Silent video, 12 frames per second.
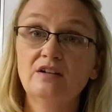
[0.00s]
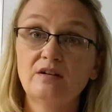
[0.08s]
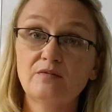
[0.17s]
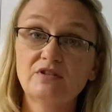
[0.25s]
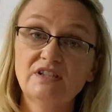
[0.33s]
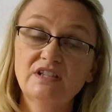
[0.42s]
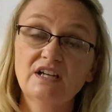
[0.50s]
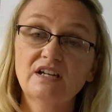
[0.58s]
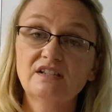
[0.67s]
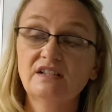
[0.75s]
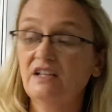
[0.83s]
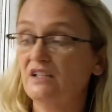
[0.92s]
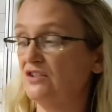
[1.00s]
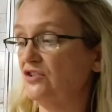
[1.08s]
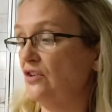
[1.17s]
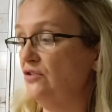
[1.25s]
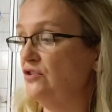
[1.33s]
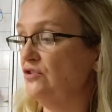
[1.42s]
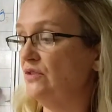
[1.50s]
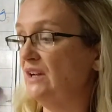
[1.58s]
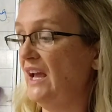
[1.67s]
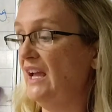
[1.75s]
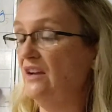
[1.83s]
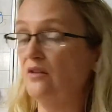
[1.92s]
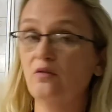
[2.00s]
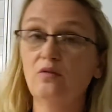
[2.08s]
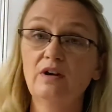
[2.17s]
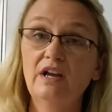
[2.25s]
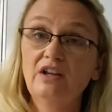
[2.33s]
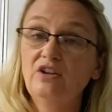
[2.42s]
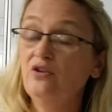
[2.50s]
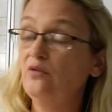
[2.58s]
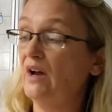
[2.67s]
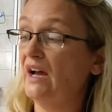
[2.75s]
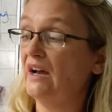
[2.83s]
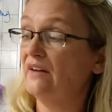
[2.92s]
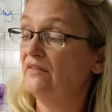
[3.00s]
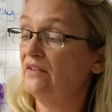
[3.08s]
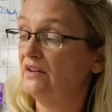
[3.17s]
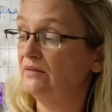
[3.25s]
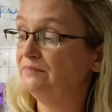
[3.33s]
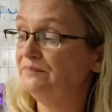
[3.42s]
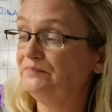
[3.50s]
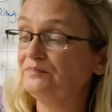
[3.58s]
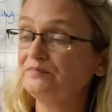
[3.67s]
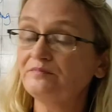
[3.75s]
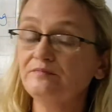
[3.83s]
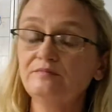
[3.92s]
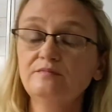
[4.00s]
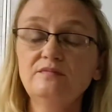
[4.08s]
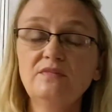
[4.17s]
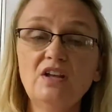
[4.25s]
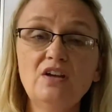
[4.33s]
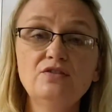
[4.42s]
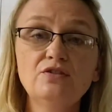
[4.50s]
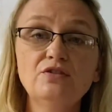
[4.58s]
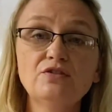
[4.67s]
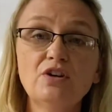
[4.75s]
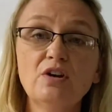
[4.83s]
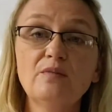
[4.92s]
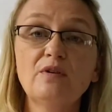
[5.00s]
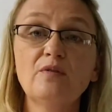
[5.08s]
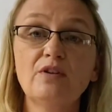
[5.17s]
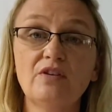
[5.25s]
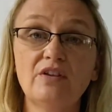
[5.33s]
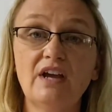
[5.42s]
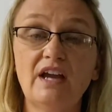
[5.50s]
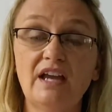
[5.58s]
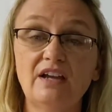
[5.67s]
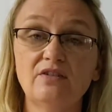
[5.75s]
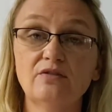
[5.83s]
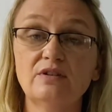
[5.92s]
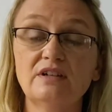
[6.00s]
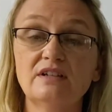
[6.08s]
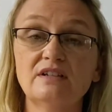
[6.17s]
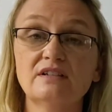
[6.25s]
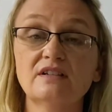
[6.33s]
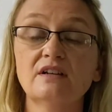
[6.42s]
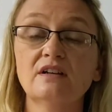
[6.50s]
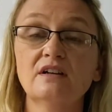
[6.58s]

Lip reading: Number 6, it shows you an angle, and you have to determine whether that angle is